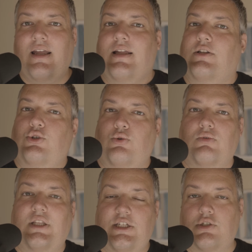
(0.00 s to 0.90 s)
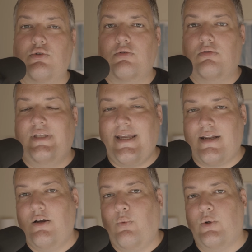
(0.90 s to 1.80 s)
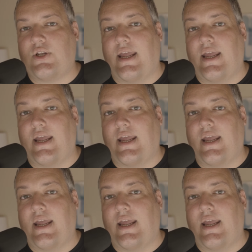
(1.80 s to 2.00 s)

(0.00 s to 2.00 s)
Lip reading: into digital data, which